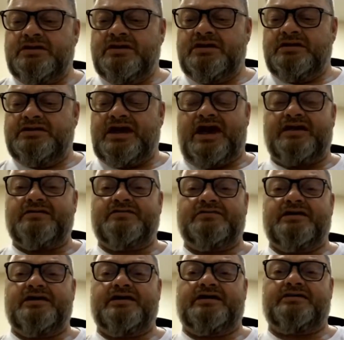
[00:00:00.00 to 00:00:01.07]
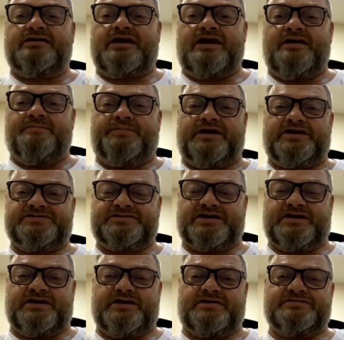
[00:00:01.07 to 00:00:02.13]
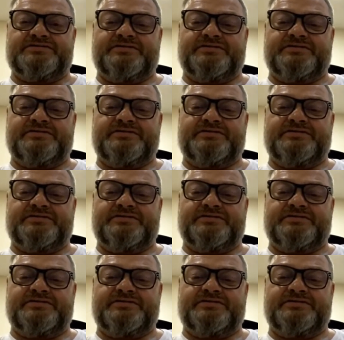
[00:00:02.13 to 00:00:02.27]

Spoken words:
Yeah, I don't like complex things.